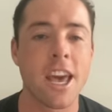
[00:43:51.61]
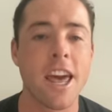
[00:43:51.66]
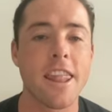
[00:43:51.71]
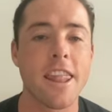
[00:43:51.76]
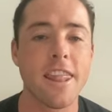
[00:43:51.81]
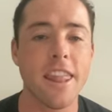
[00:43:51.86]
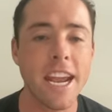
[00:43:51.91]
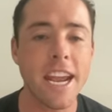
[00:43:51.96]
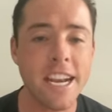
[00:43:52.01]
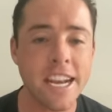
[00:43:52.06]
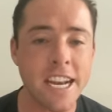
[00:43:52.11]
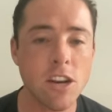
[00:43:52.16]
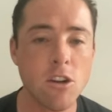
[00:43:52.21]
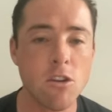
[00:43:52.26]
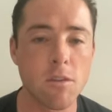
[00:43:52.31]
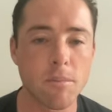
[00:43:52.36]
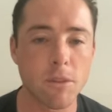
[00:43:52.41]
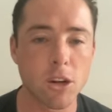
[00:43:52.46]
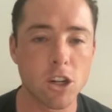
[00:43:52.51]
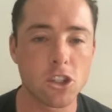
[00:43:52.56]
They need to
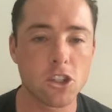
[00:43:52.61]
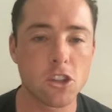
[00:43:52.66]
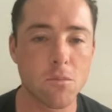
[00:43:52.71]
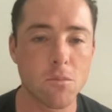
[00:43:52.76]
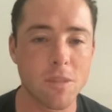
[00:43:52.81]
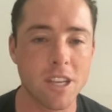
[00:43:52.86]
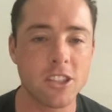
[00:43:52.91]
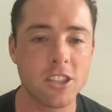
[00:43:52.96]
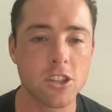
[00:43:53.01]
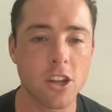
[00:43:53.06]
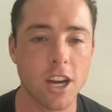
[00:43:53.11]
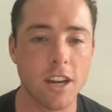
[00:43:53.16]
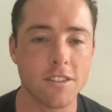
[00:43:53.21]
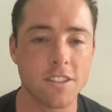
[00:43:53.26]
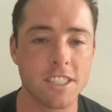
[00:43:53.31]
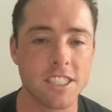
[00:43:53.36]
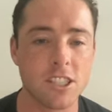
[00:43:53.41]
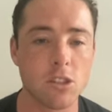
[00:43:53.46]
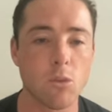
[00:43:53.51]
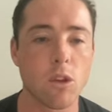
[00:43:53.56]
emerge from this
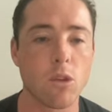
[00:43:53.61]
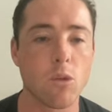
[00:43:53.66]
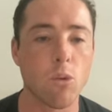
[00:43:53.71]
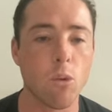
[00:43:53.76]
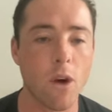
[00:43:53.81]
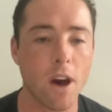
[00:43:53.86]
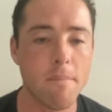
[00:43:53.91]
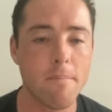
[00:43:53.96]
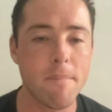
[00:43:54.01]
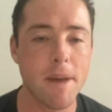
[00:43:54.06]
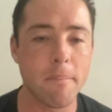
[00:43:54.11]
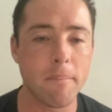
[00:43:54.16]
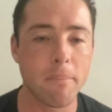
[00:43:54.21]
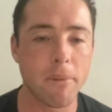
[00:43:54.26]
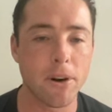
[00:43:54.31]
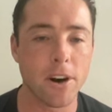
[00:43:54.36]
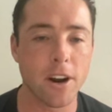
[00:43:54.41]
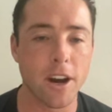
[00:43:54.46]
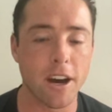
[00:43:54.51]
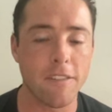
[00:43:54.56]
offseason with one
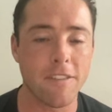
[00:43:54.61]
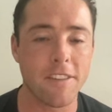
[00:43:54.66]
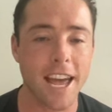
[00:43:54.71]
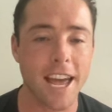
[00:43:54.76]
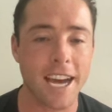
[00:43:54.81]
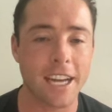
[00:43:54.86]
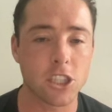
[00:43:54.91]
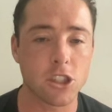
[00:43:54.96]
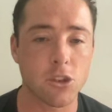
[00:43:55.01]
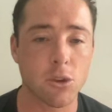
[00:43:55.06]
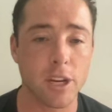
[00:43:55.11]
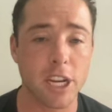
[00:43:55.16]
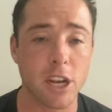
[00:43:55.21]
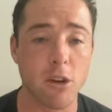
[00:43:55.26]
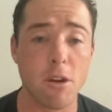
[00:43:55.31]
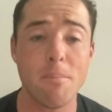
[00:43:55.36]
member of that trio,